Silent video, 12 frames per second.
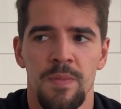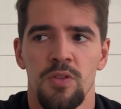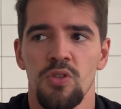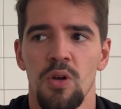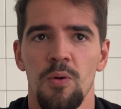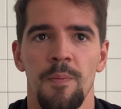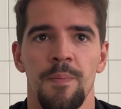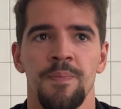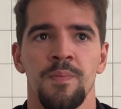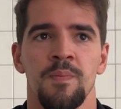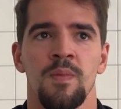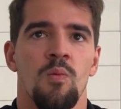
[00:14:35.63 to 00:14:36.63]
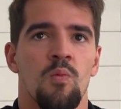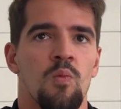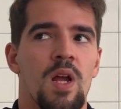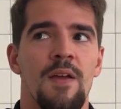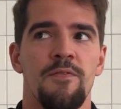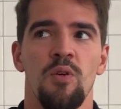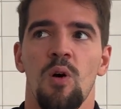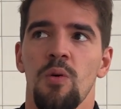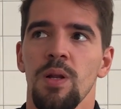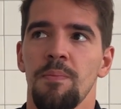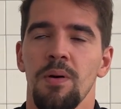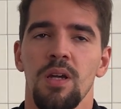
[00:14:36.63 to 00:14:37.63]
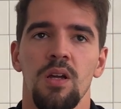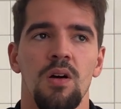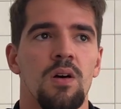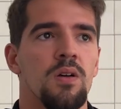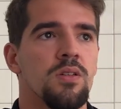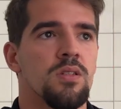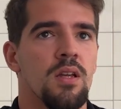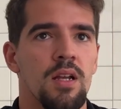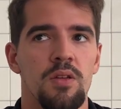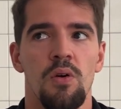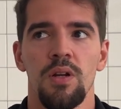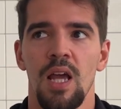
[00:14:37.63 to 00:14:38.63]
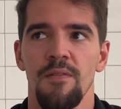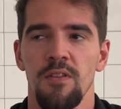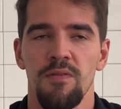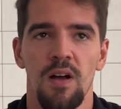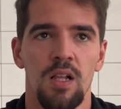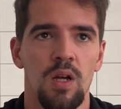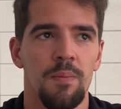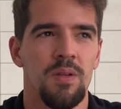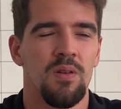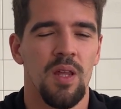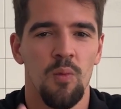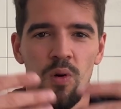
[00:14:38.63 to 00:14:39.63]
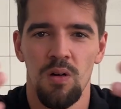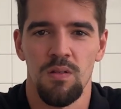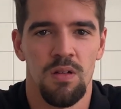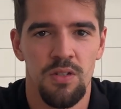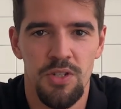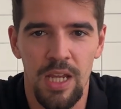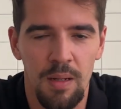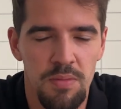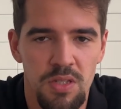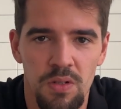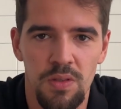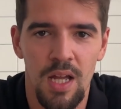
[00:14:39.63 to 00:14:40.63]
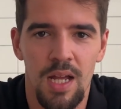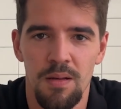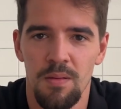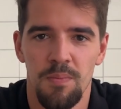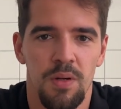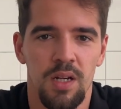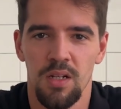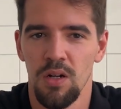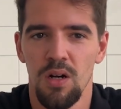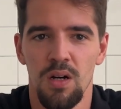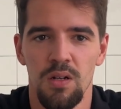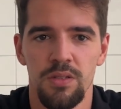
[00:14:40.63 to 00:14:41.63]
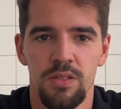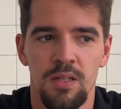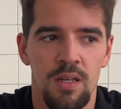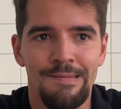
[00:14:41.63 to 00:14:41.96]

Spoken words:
So if you're already booking calls and you already have the follow-up and you're like, well, Jake, I'm still not booking calls,